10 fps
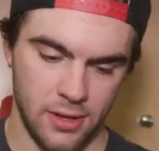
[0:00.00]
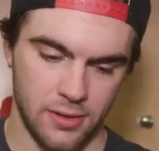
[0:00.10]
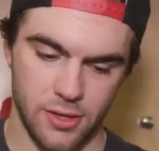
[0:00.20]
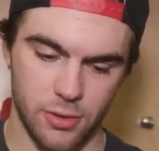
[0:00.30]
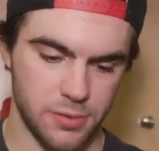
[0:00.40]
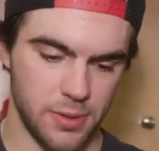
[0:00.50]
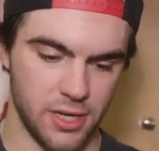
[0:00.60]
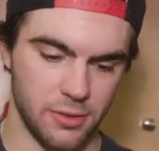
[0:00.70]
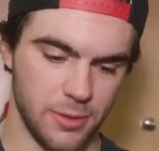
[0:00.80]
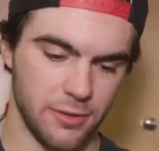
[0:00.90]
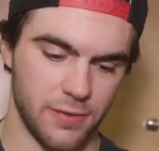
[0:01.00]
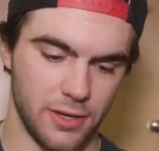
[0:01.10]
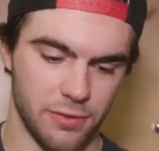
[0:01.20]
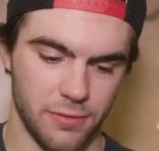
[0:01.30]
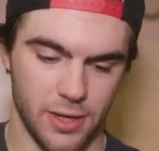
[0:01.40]
it's always better to play
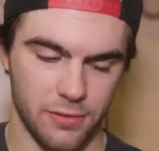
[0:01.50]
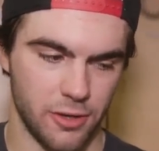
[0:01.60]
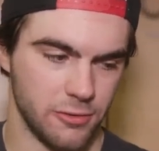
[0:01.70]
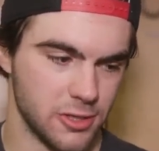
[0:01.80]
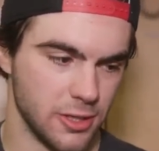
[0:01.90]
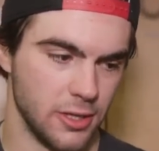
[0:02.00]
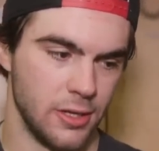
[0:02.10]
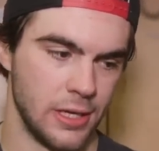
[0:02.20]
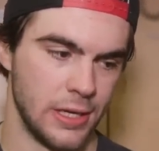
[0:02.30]
5-for-5, obviously.